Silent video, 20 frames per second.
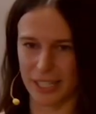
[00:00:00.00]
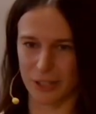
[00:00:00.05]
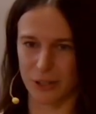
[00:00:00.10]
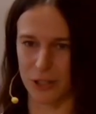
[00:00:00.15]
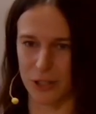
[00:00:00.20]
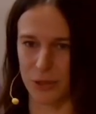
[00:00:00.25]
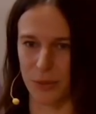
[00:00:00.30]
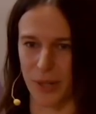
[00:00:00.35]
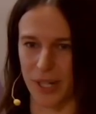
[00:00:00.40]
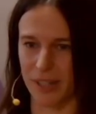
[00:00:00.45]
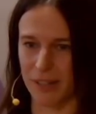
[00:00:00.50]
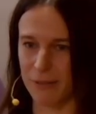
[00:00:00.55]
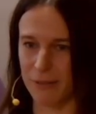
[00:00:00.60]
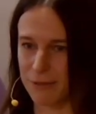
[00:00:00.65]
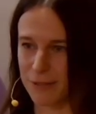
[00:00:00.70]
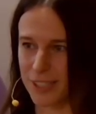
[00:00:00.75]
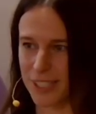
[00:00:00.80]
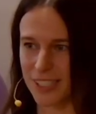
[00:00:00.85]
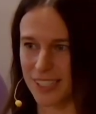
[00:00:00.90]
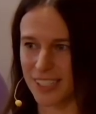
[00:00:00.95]

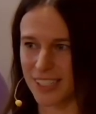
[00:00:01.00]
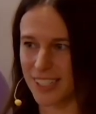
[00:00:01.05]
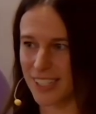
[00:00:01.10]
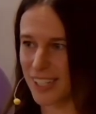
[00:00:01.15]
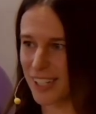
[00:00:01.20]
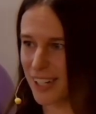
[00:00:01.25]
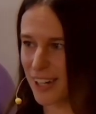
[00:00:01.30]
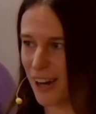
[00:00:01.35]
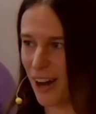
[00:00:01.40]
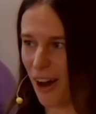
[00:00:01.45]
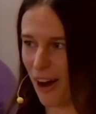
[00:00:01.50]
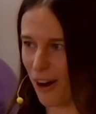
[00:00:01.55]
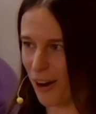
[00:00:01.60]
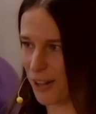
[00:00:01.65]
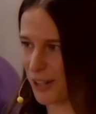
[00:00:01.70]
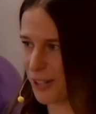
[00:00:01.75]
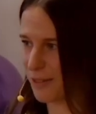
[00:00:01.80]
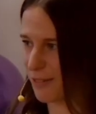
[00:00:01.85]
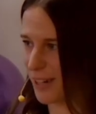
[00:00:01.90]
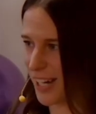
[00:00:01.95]
Swift?
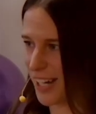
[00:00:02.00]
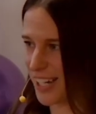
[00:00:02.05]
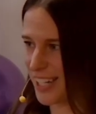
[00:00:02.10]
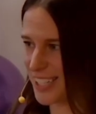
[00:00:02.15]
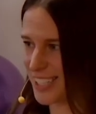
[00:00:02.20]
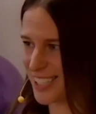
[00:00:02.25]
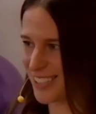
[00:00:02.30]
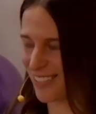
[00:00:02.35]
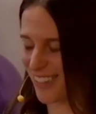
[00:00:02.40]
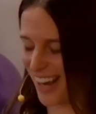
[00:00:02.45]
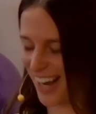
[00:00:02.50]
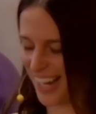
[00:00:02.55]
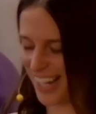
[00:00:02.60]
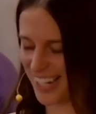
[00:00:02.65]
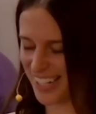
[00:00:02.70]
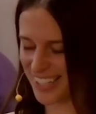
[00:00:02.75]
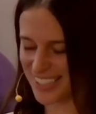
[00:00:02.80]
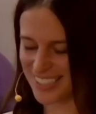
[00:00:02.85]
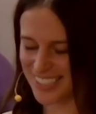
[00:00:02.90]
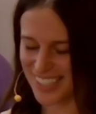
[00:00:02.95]
All of us,
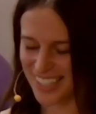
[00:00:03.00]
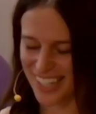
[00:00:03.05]
right?